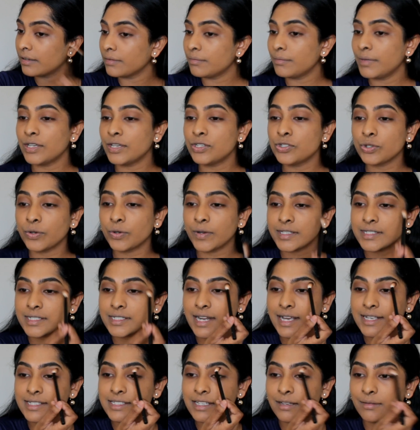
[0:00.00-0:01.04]
Make sure it's
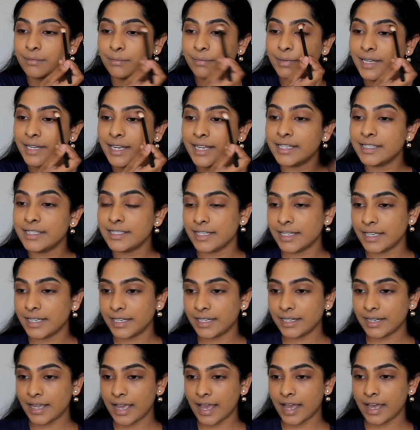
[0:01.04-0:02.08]
nice and
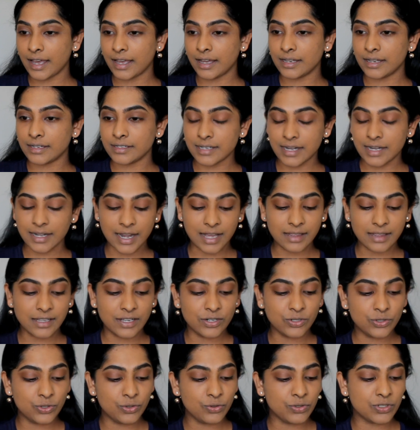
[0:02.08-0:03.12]
blended and
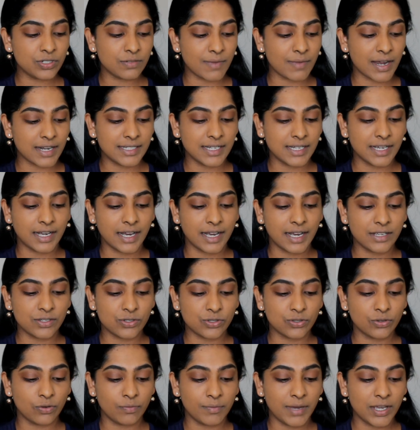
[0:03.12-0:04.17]
nothing too dramatic, guys.
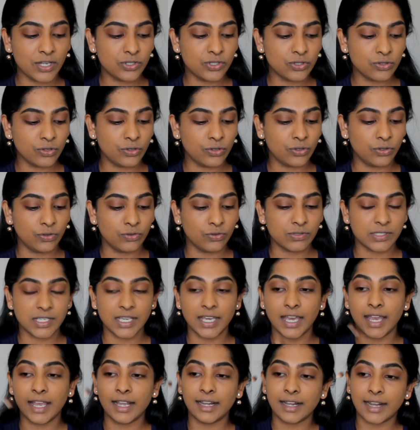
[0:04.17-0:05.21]
So make sure you're
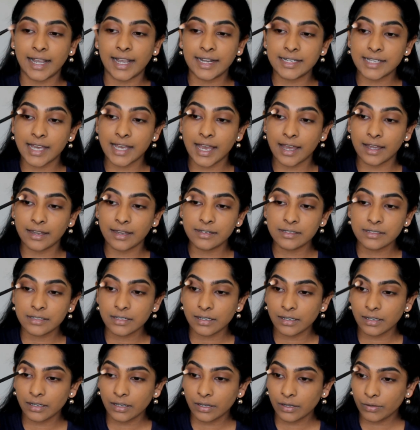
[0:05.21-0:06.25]
using a light hand
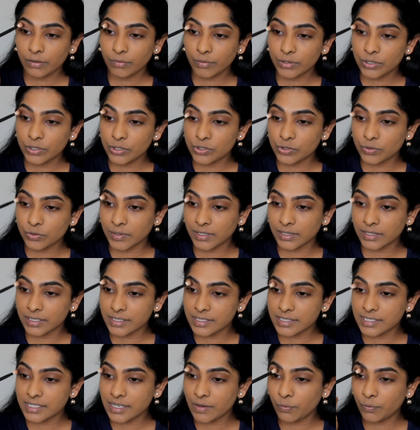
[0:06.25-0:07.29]
when you're doing
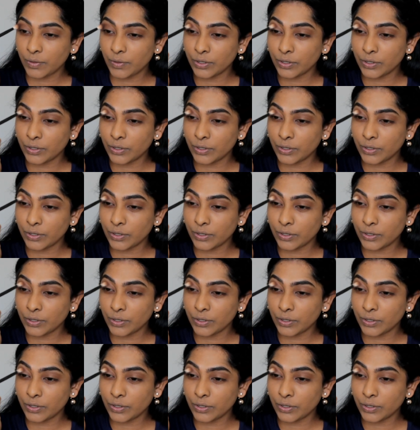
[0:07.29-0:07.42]
this step.